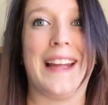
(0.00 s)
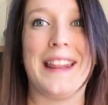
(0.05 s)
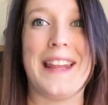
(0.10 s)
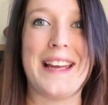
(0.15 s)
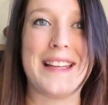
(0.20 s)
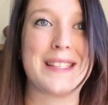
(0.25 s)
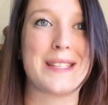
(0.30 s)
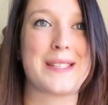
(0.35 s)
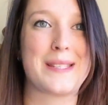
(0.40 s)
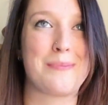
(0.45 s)
And
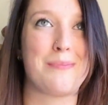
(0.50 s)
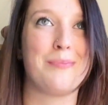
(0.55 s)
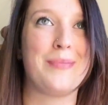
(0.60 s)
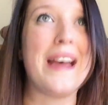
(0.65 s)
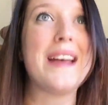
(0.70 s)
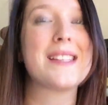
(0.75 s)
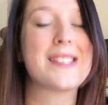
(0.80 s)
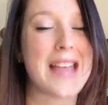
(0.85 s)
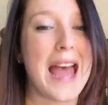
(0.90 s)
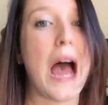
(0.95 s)

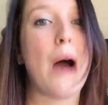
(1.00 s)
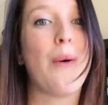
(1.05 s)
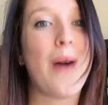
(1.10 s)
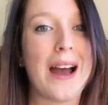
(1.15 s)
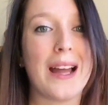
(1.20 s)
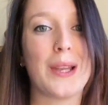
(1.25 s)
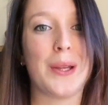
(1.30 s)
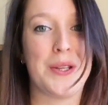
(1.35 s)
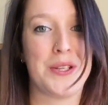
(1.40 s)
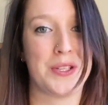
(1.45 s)
that's how
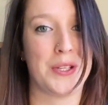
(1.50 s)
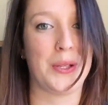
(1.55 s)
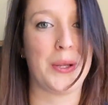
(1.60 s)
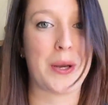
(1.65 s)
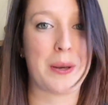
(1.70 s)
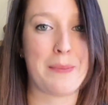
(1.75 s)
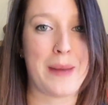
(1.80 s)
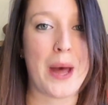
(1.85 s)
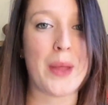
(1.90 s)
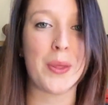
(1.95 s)
I learned a
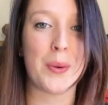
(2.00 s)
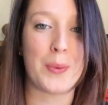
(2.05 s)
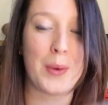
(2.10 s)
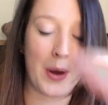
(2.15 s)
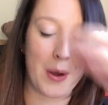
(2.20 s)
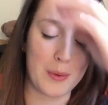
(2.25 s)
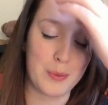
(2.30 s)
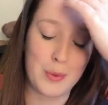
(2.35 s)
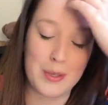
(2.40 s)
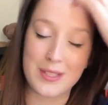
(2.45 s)
lot about the
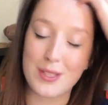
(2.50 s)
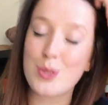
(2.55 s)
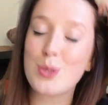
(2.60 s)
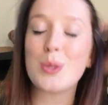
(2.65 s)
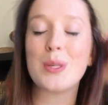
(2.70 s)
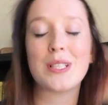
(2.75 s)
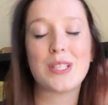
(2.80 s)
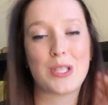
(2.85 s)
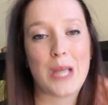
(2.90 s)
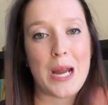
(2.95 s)
world, was
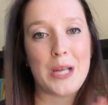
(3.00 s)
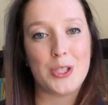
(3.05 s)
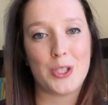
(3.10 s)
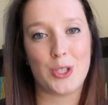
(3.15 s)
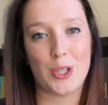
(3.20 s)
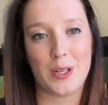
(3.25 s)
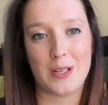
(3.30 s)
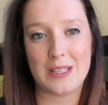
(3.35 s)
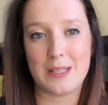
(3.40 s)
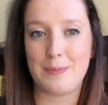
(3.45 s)
through exchange
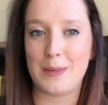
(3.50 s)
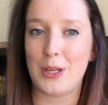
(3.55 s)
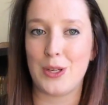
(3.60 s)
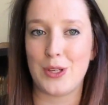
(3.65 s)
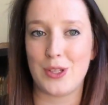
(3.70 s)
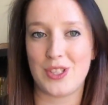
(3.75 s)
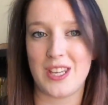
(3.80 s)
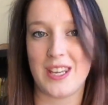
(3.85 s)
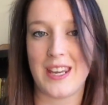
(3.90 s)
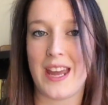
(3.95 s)
students,
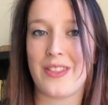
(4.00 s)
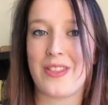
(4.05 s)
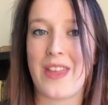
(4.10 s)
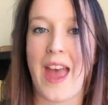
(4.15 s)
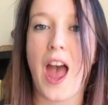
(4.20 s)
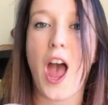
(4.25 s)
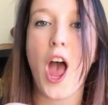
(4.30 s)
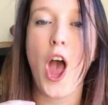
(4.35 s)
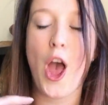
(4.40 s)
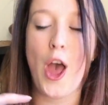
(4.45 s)
because you get
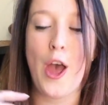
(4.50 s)
that